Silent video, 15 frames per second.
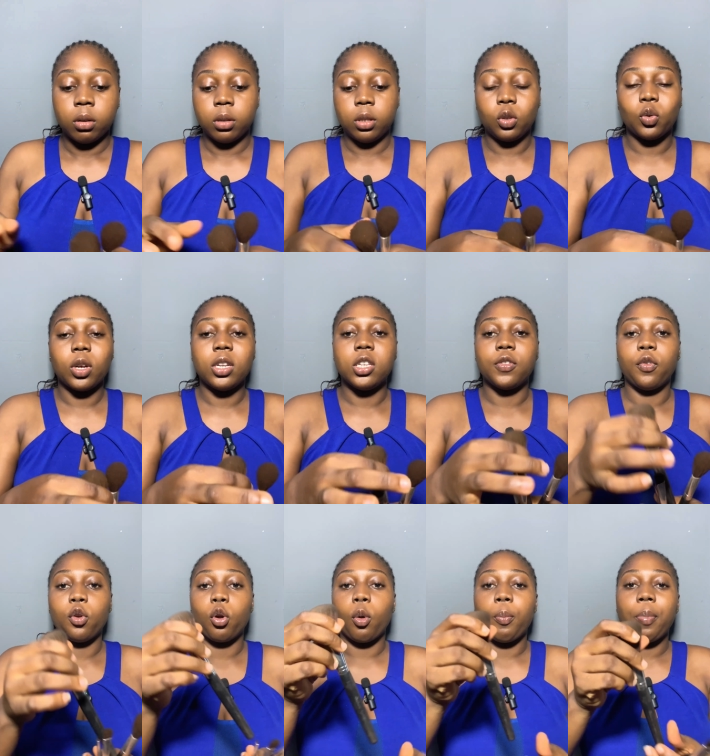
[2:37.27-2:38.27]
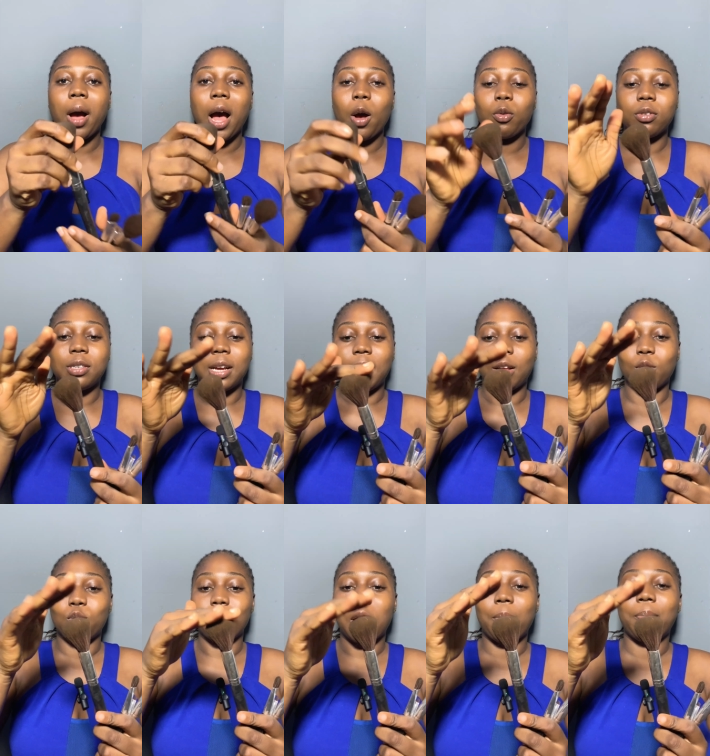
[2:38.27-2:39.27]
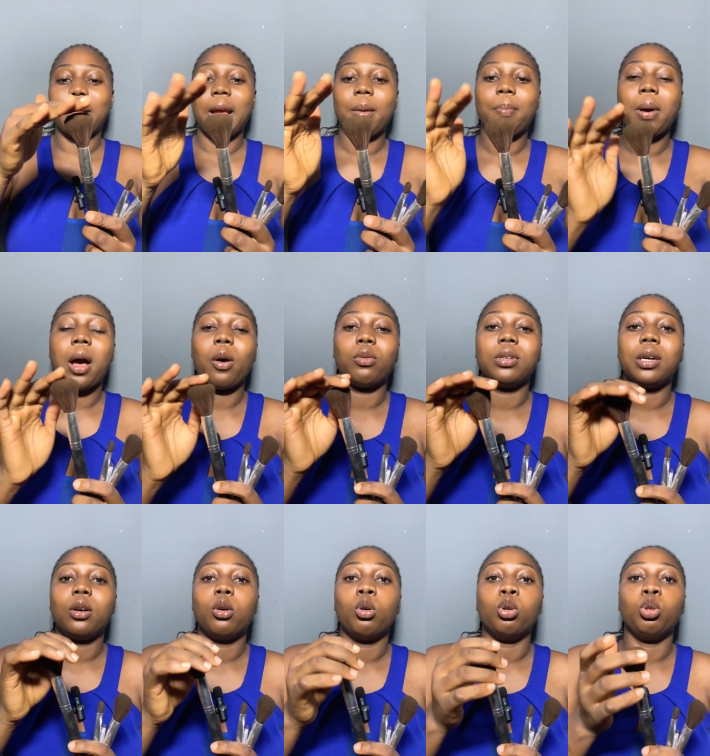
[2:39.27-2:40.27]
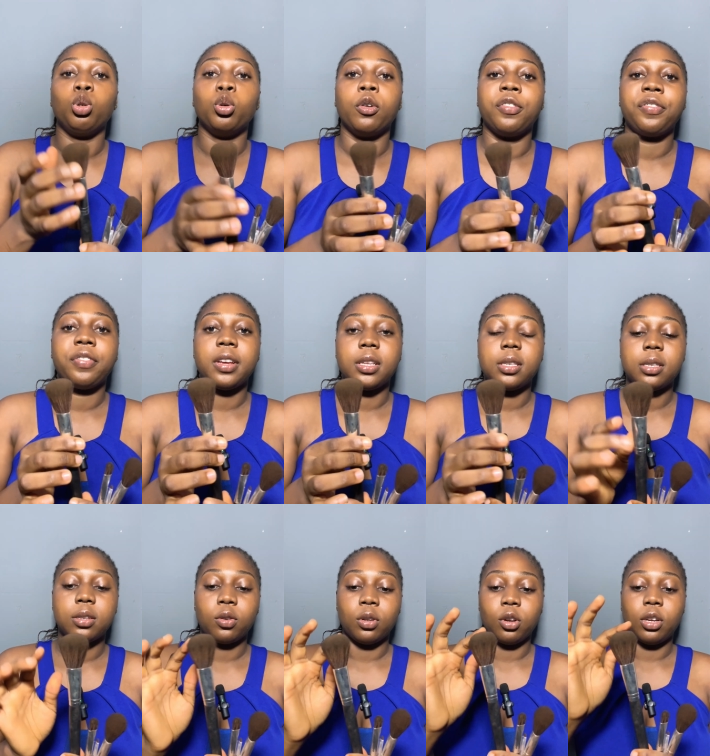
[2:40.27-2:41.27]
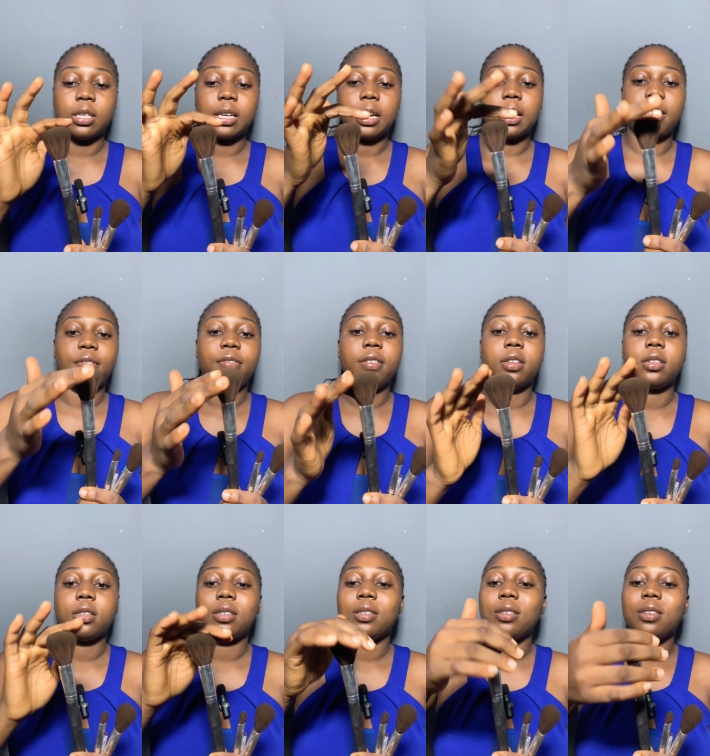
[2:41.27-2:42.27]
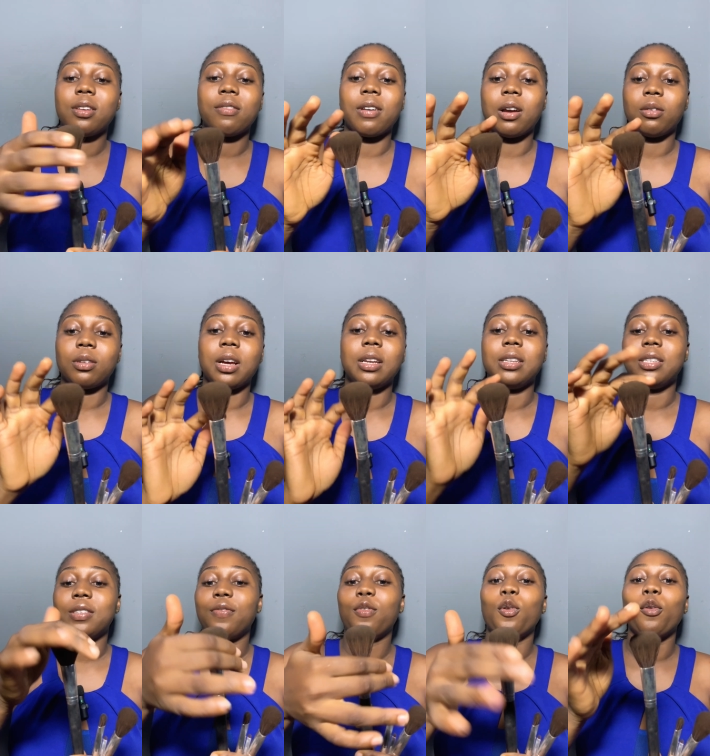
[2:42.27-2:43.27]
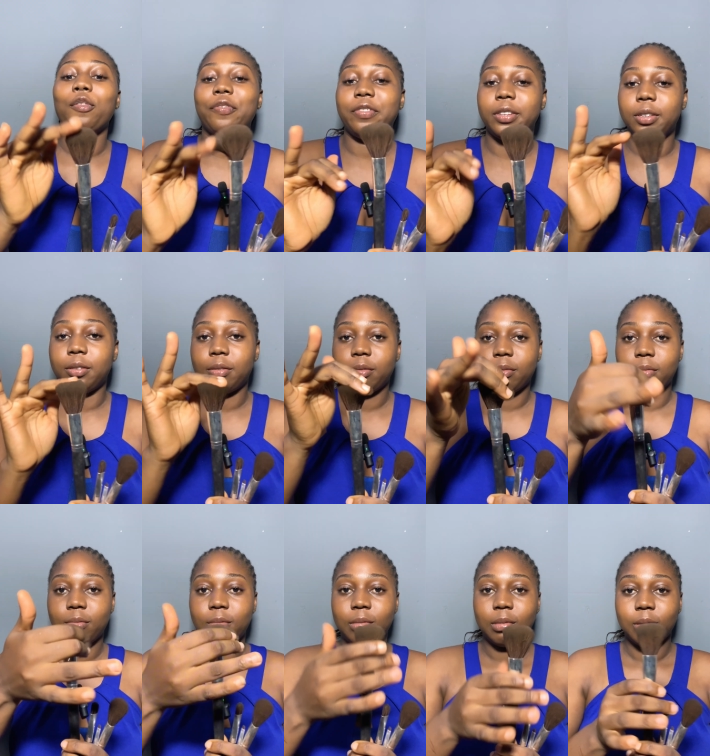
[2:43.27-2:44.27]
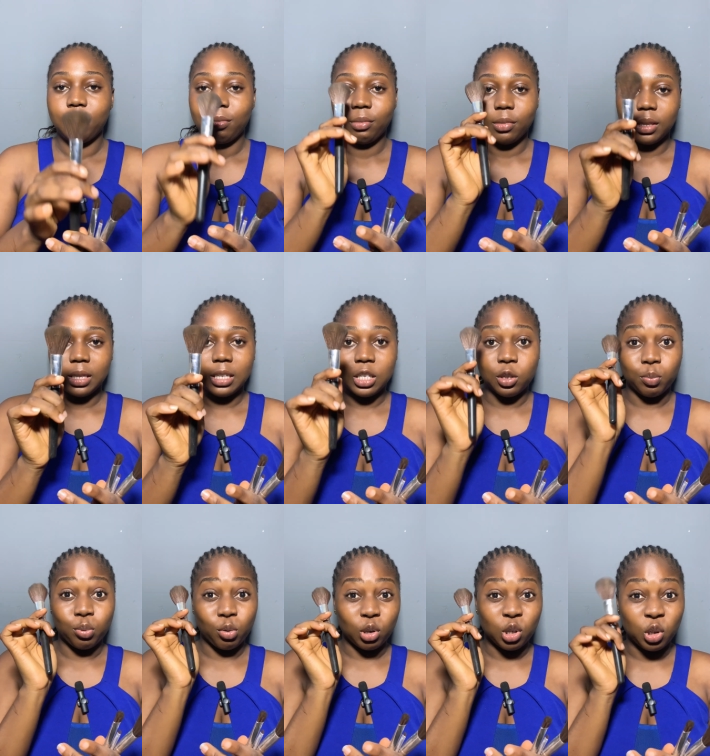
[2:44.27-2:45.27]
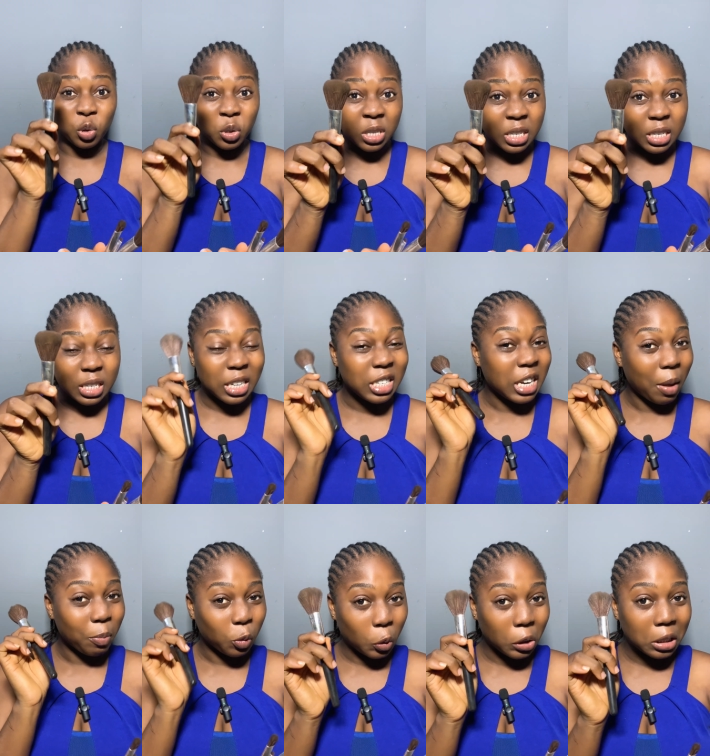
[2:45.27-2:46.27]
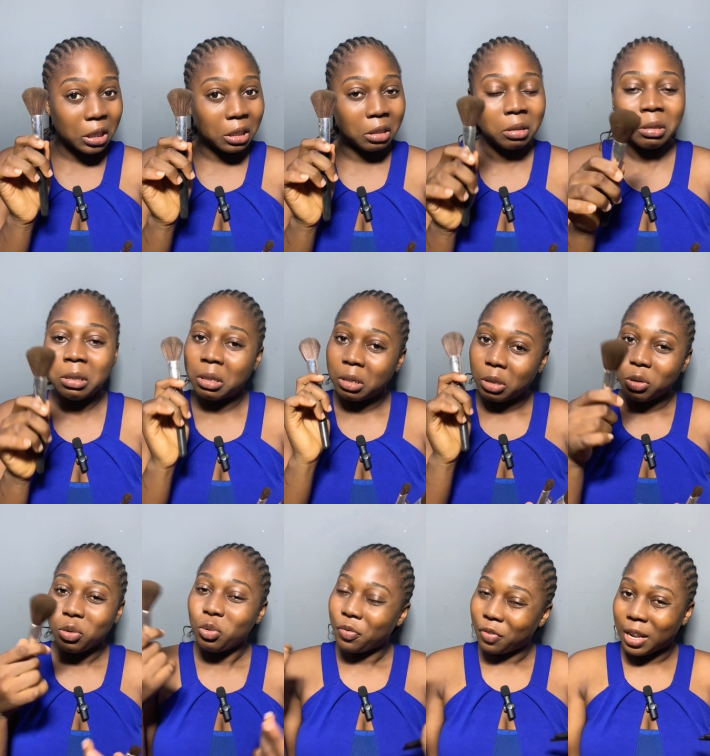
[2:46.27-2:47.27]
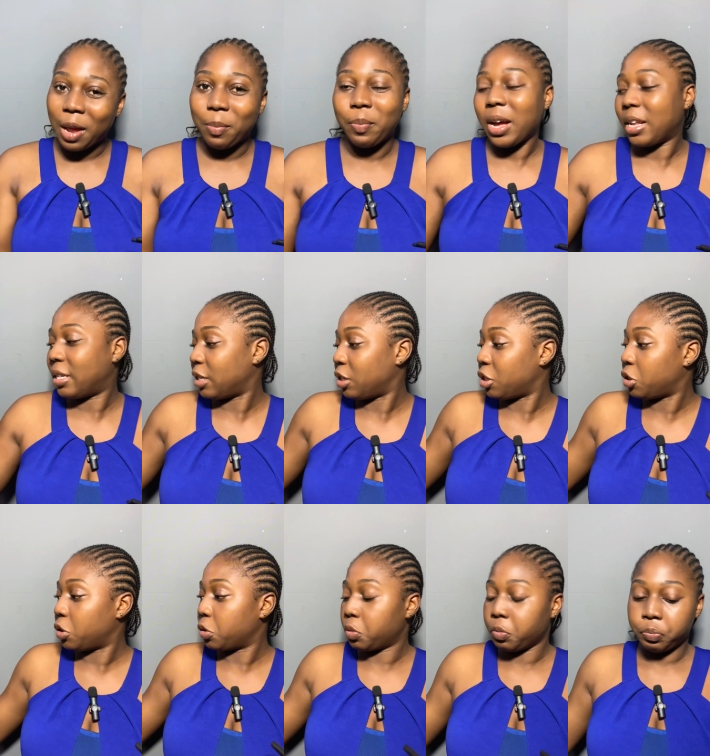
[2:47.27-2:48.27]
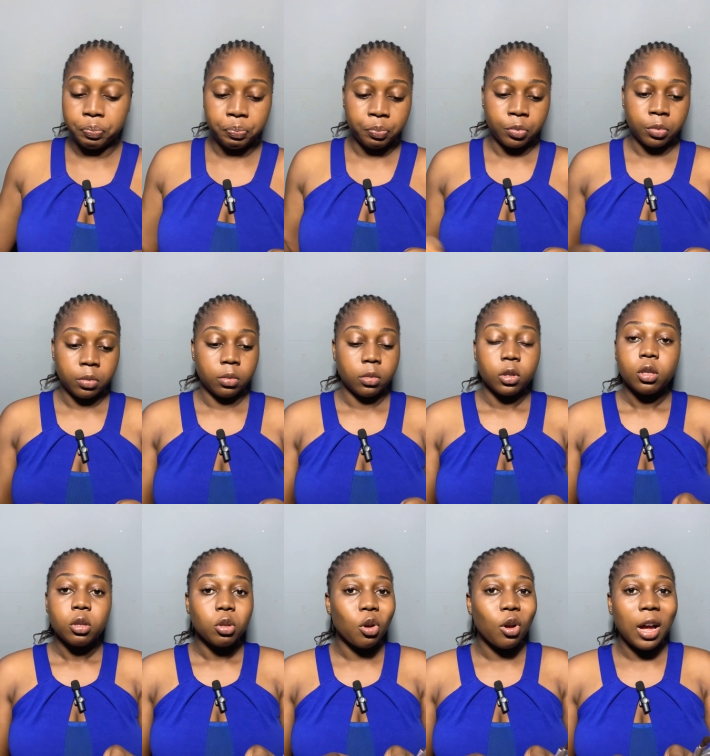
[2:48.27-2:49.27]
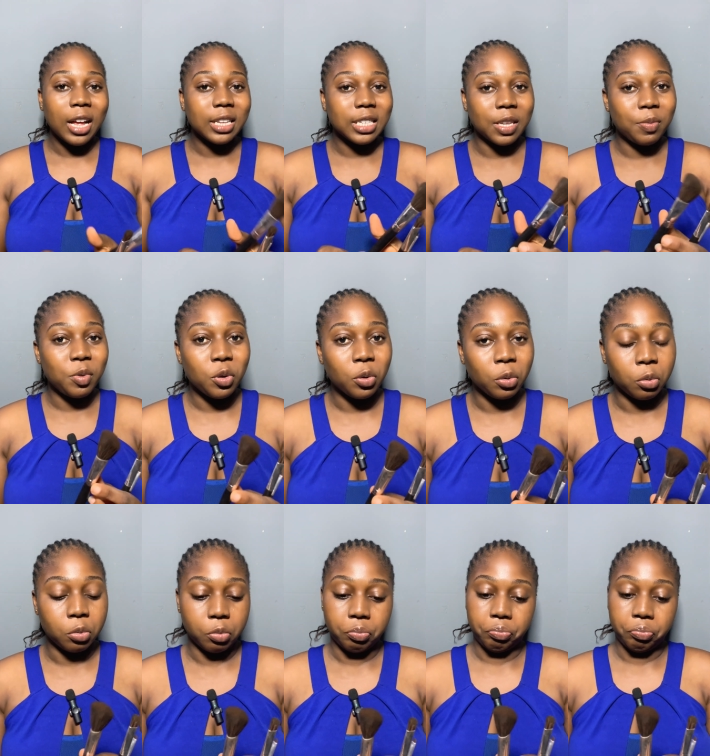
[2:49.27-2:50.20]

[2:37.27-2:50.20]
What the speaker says: This one is for your powder, to apply powder on your face, on your entire face. It's still round and it's fluffy. This is the brush you need. Sure, I'm talking. Like, pay attention. Don't ask me. Oh.